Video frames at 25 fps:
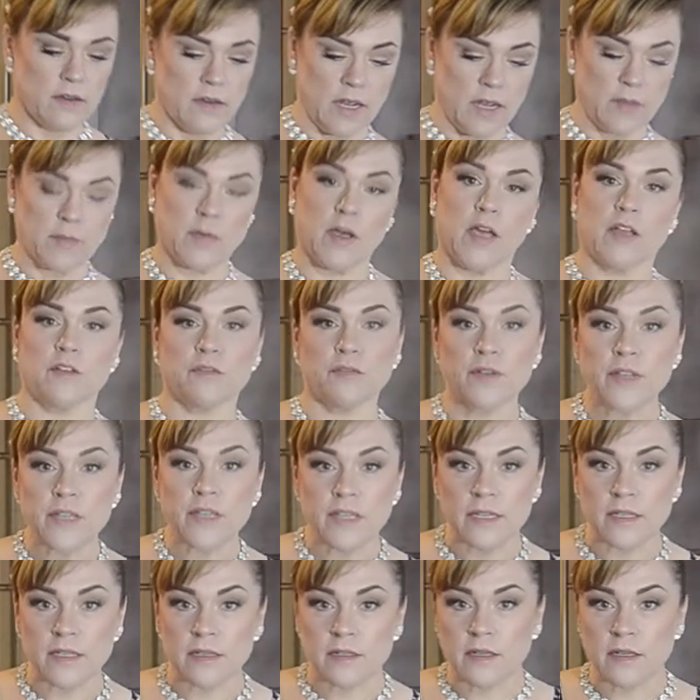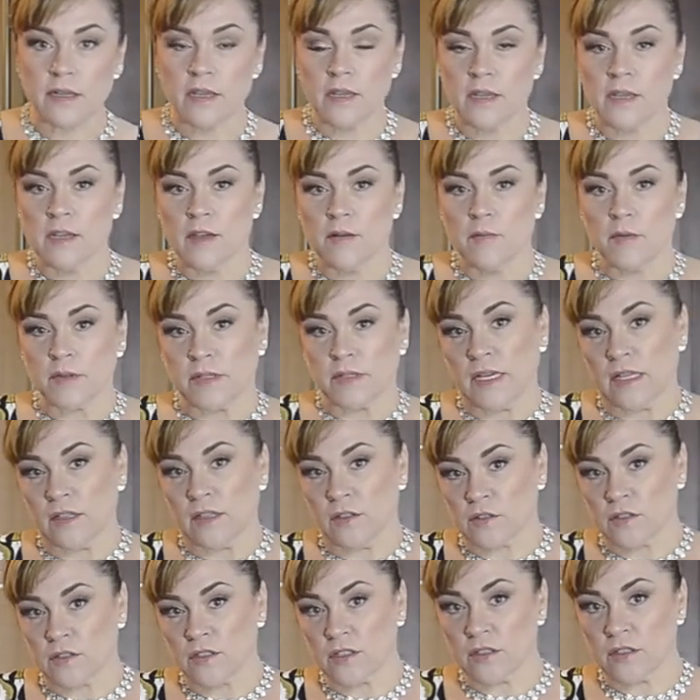I'm not vegan, but
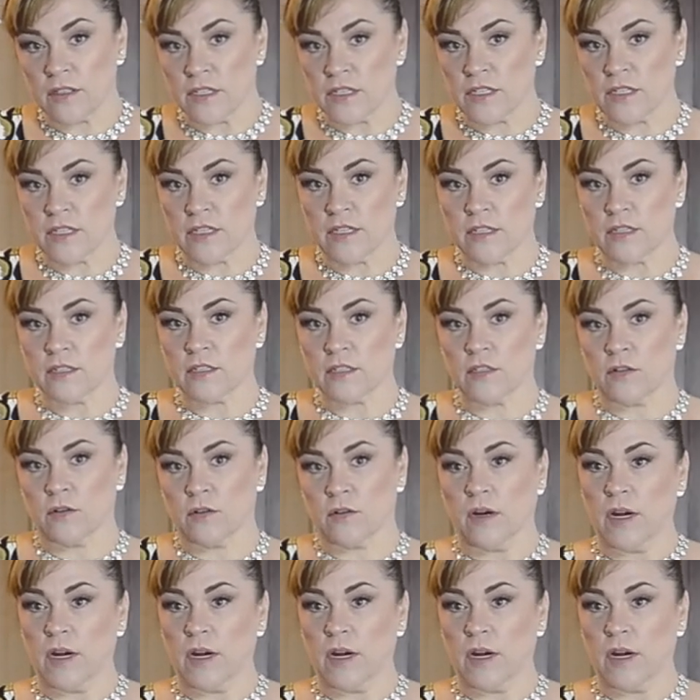that looks delicious,